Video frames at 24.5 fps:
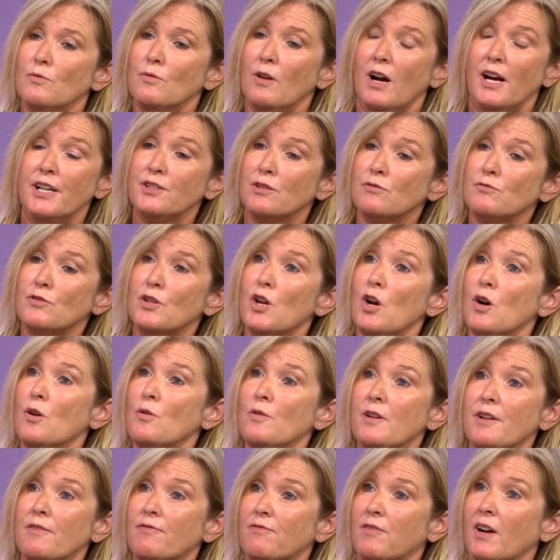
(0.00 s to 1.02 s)
I don't
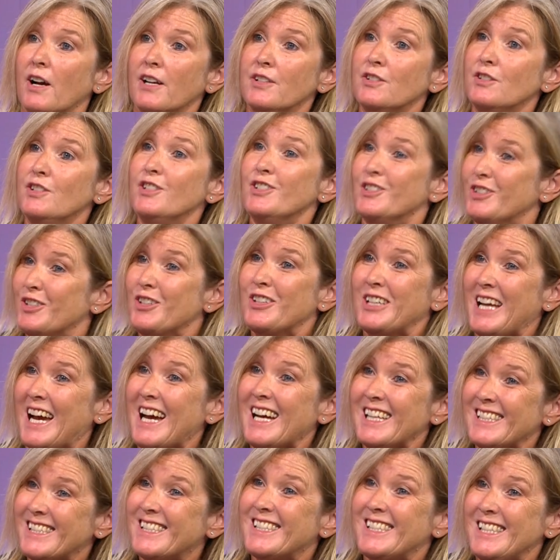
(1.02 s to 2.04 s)
know if you
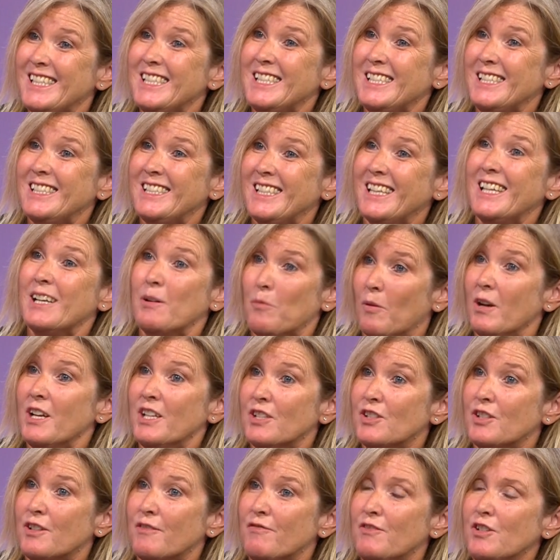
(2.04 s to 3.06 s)
can't see
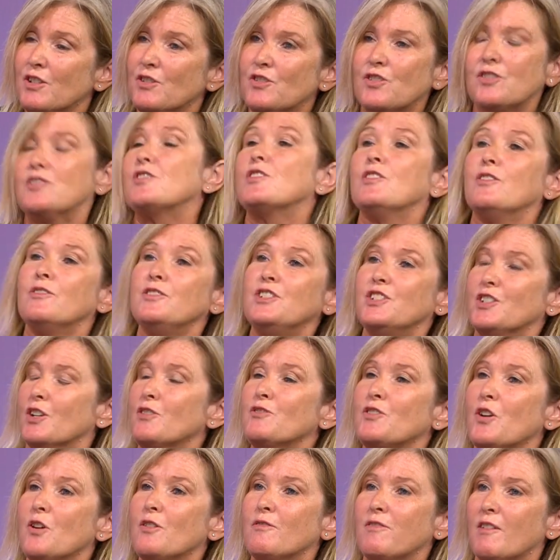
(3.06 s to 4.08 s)
into the future, so you don't
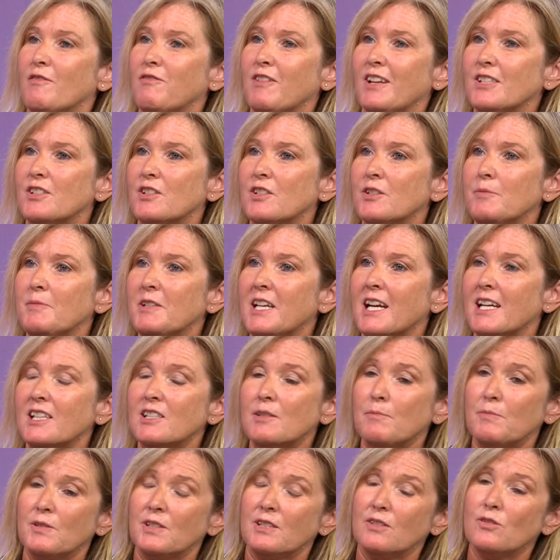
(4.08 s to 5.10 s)
know if a flight's going to be
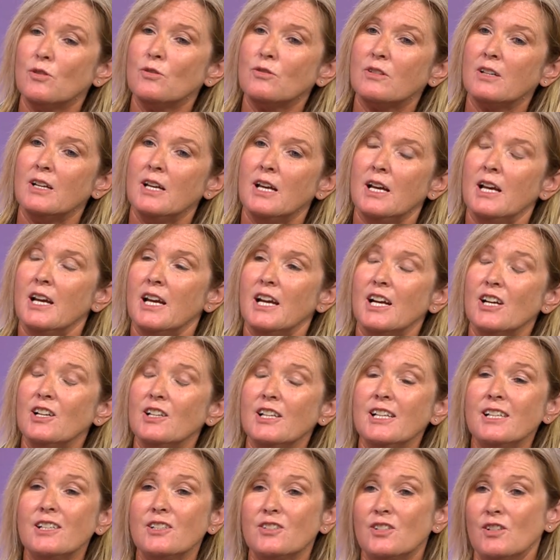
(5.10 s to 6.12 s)
cancelled. But look, Aer
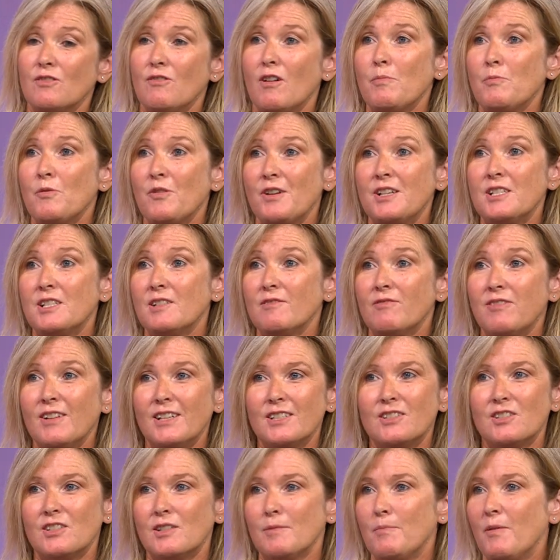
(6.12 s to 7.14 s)
Lingus are operating
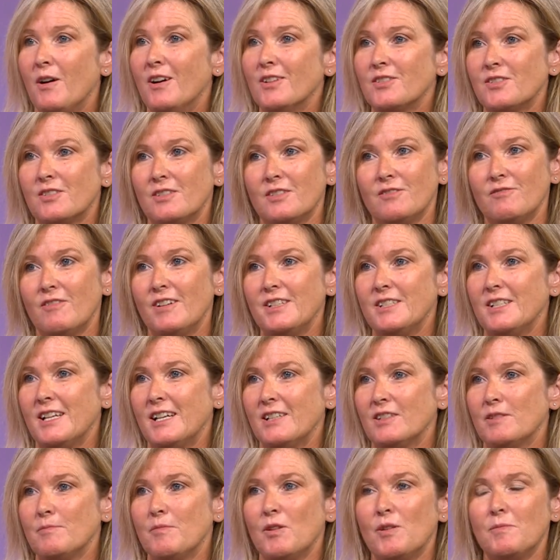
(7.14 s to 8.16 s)
flights to Boston right now
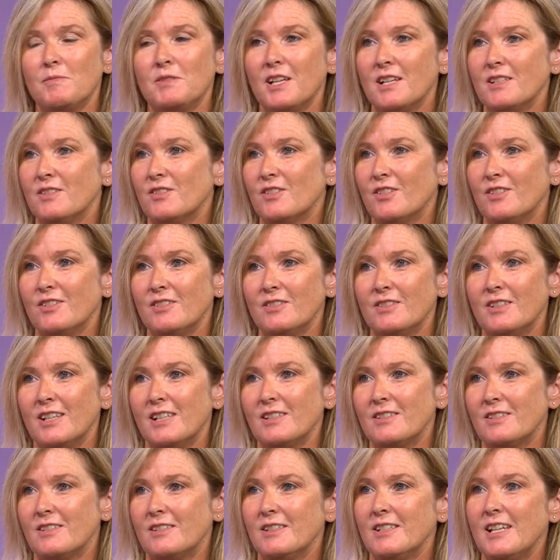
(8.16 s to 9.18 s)
at the moment and certain
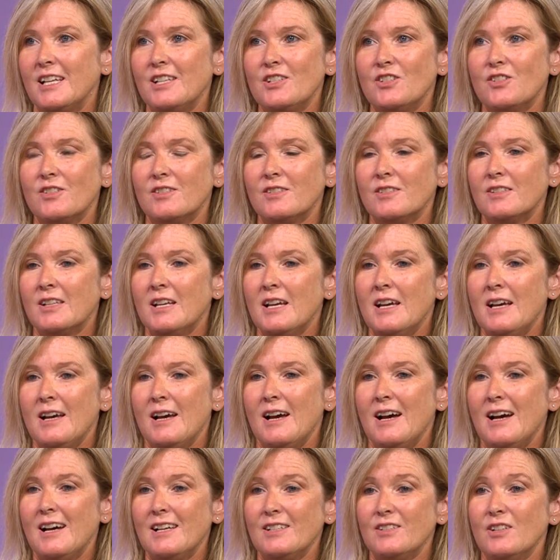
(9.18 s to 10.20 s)
destinations,
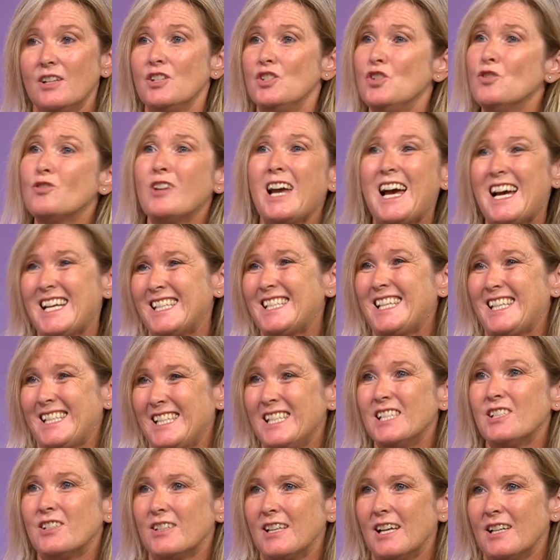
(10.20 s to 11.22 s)
and you can't get
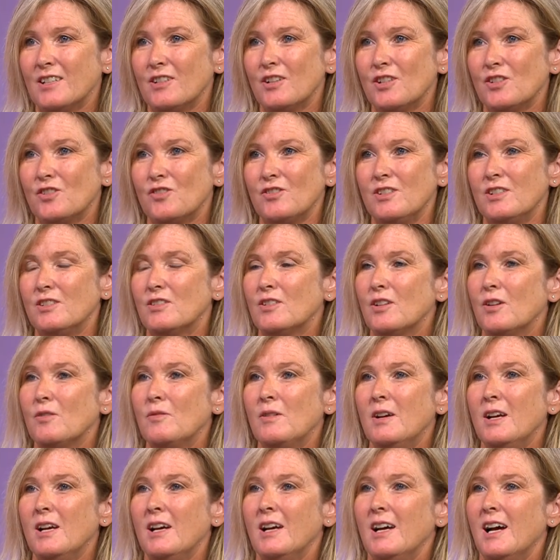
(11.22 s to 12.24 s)
into that country.
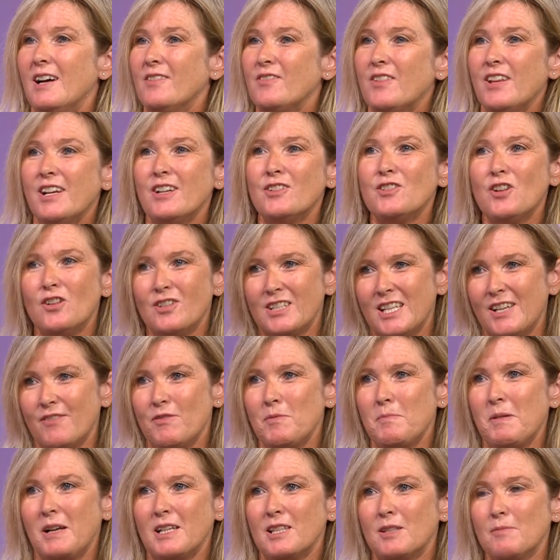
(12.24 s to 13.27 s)
And they're not
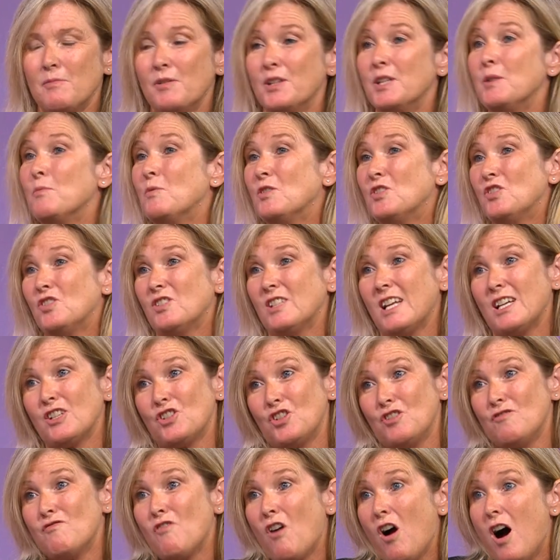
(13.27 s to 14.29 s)
giving back the money, which is
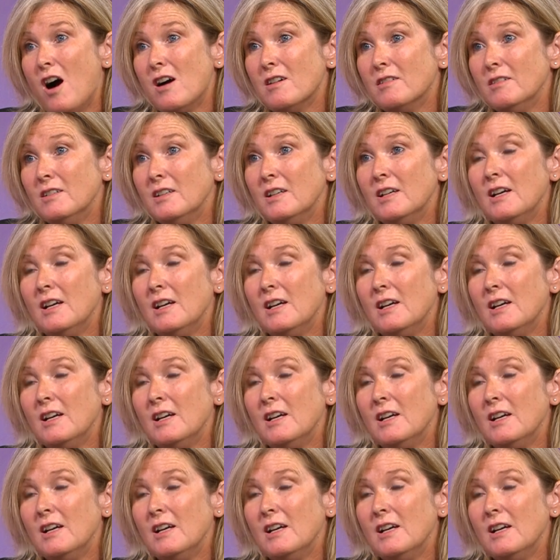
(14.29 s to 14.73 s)
actually wrong.